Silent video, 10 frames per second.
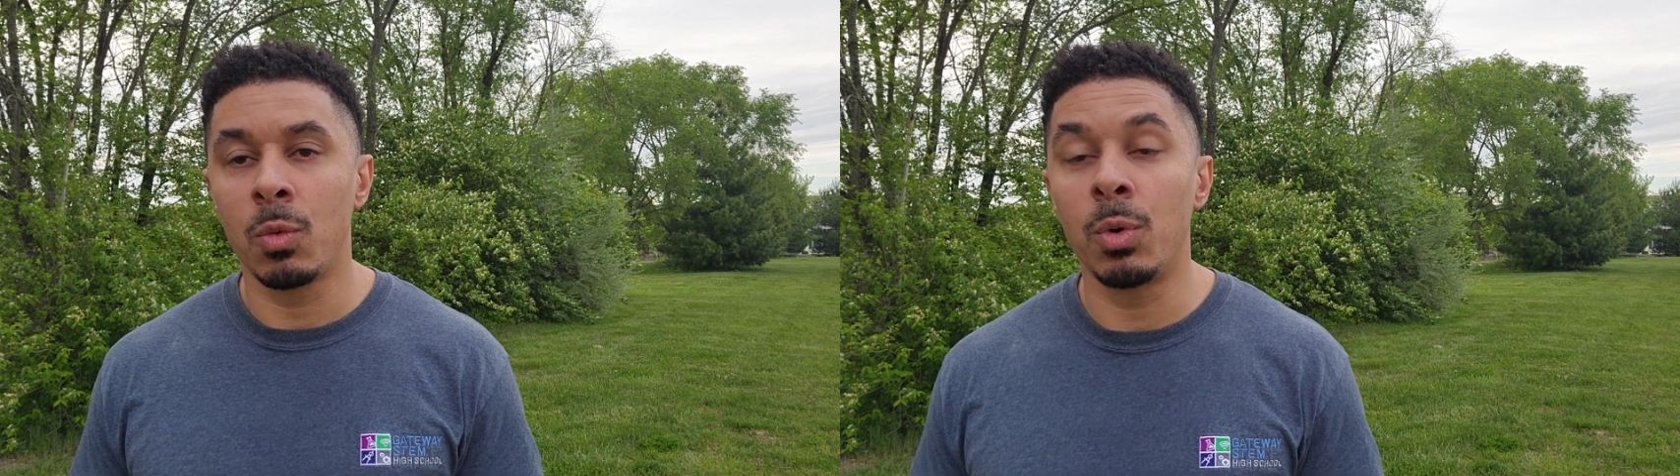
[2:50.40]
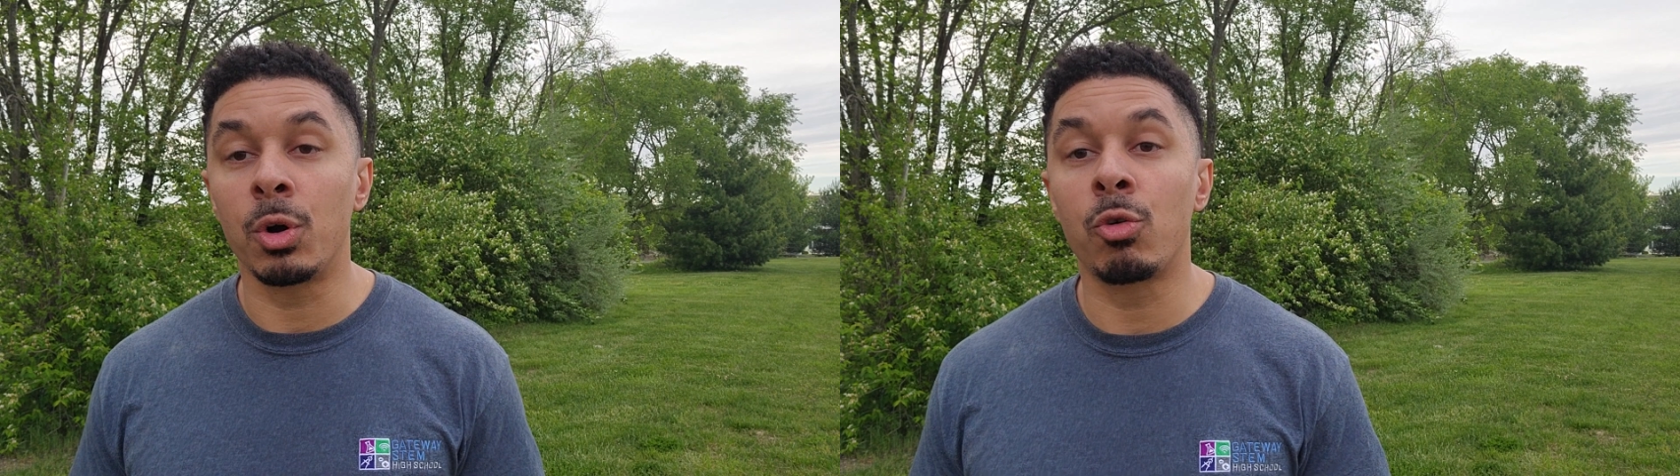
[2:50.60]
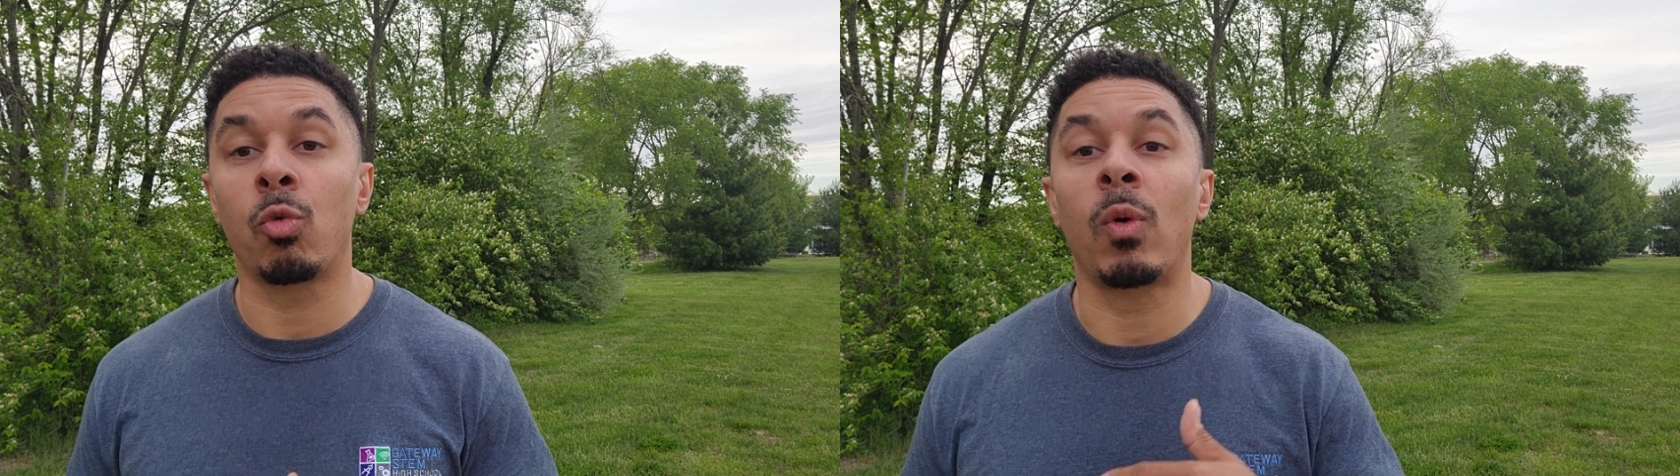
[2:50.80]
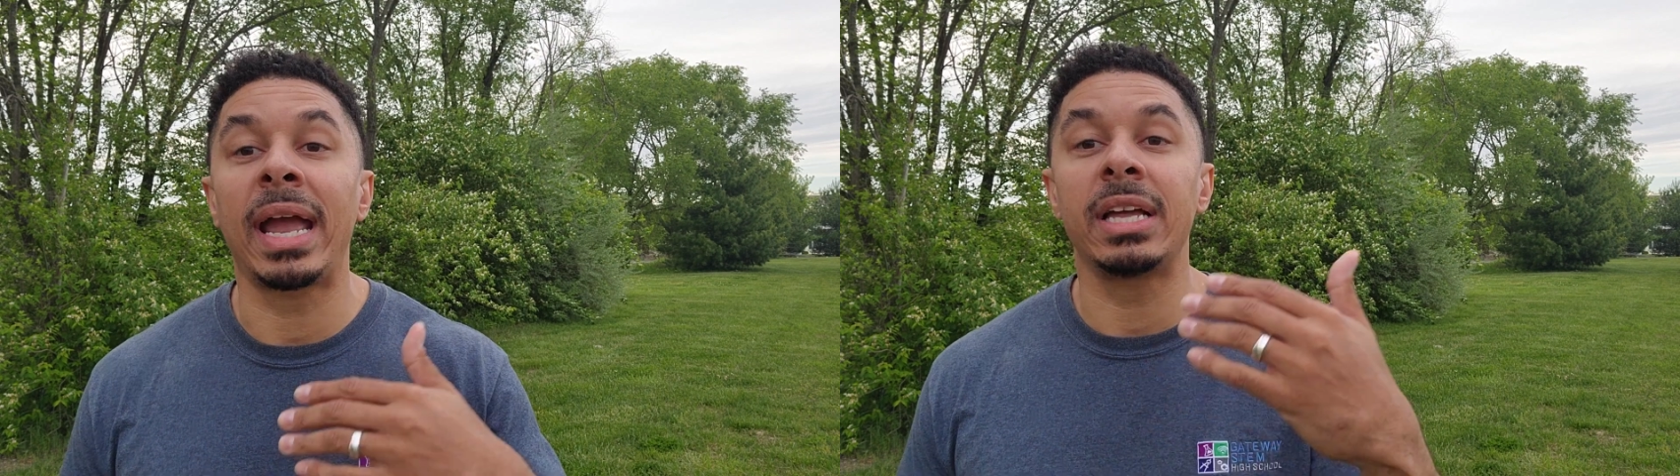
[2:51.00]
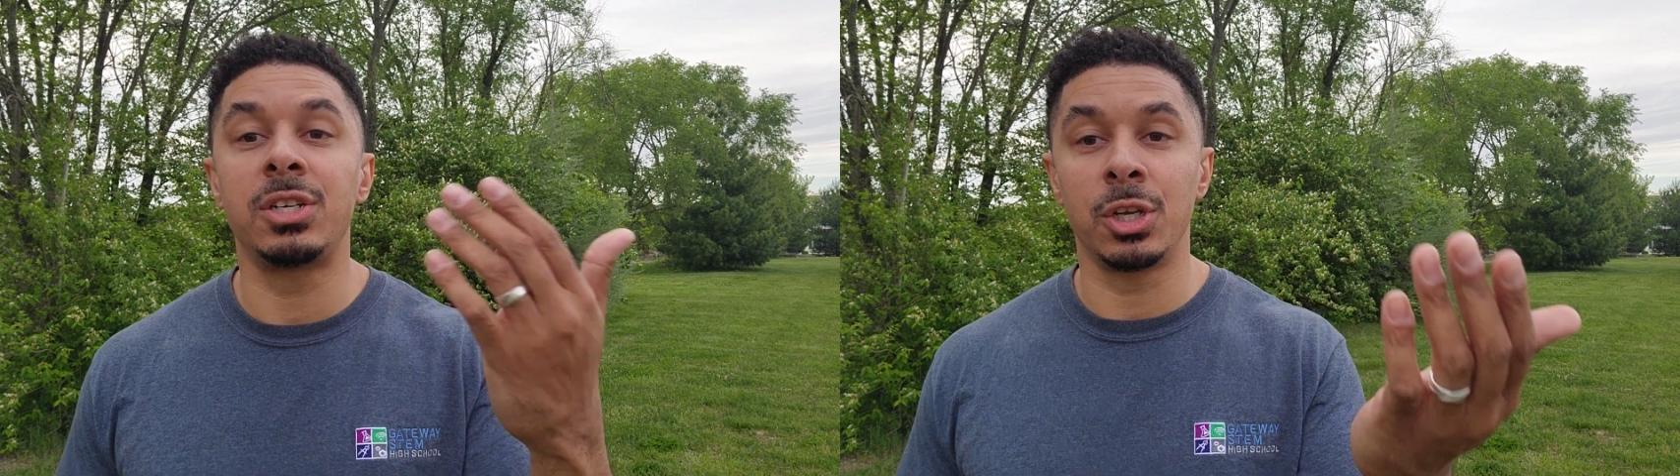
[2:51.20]
will
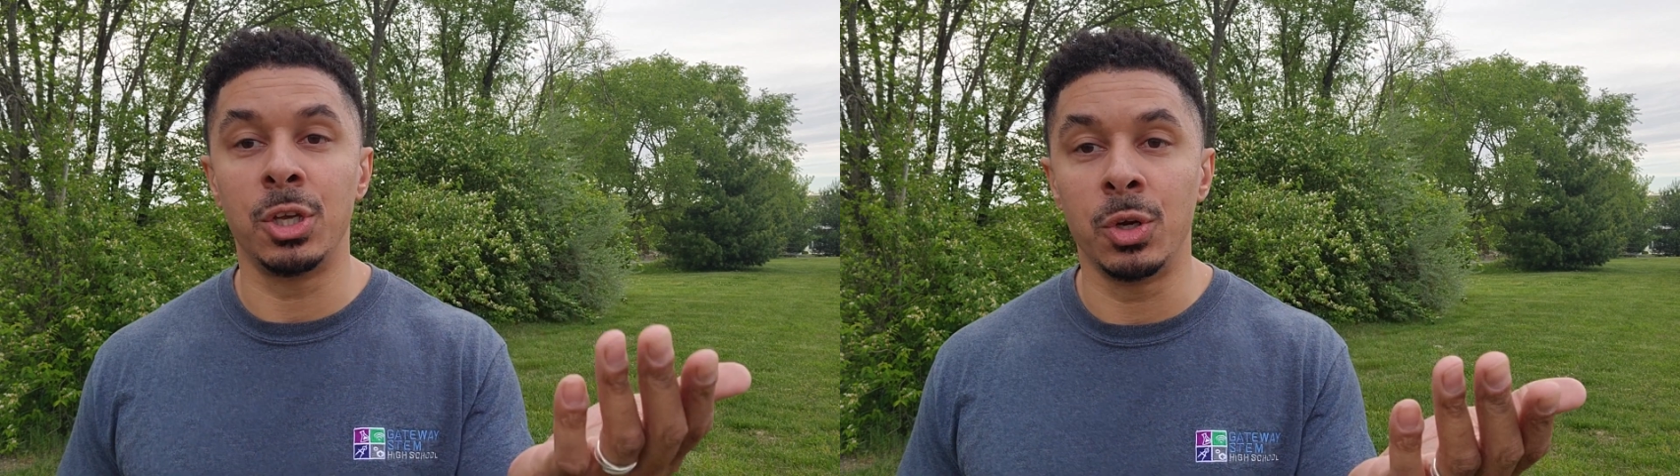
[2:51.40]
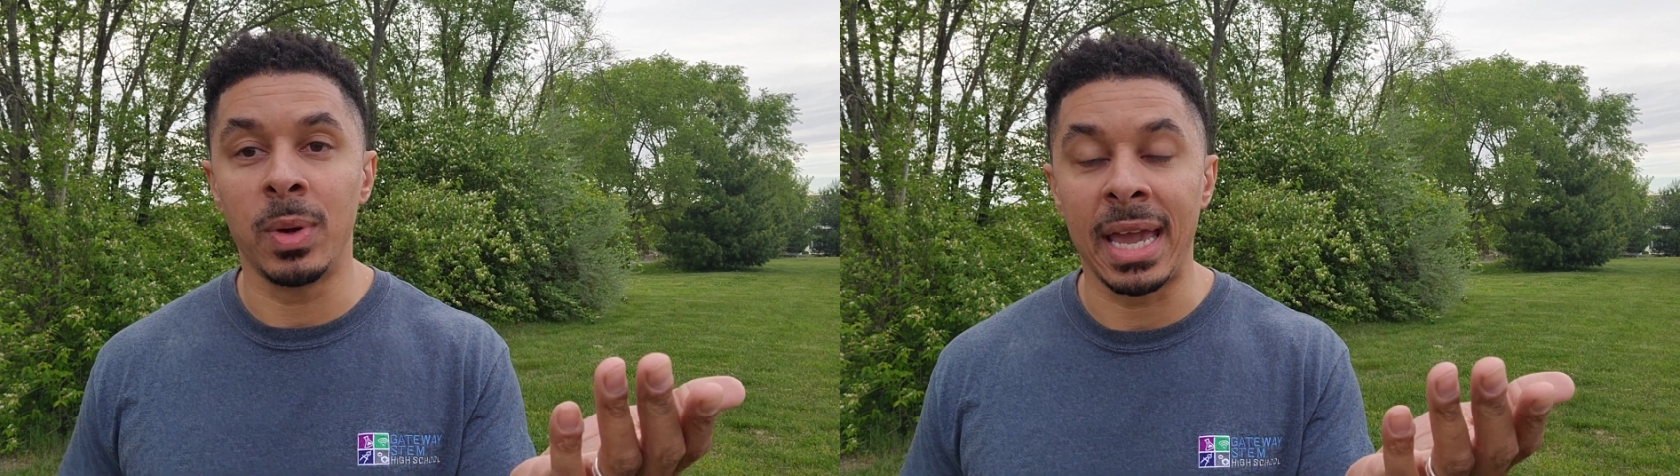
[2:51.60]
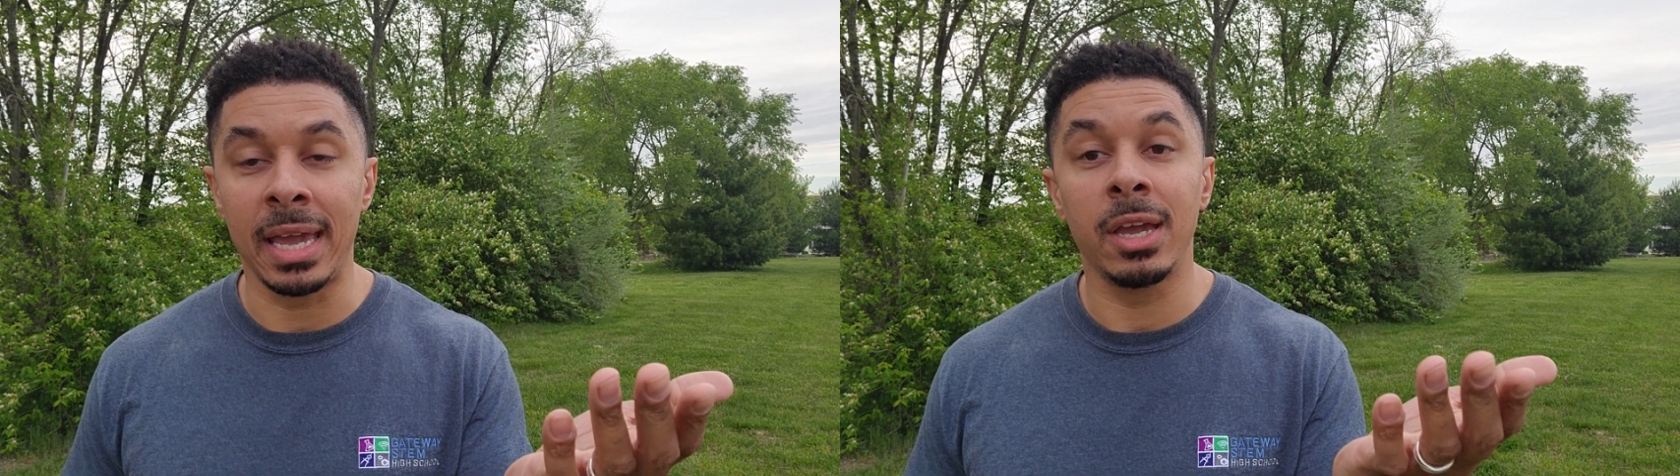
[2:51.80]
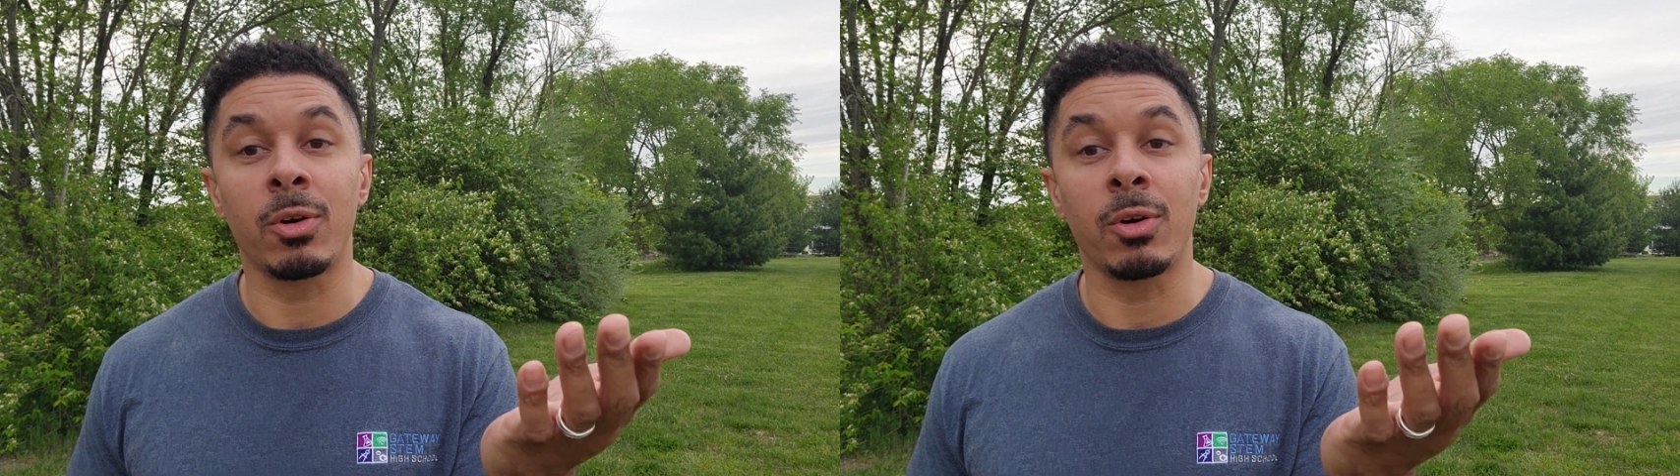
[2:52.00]
grant you a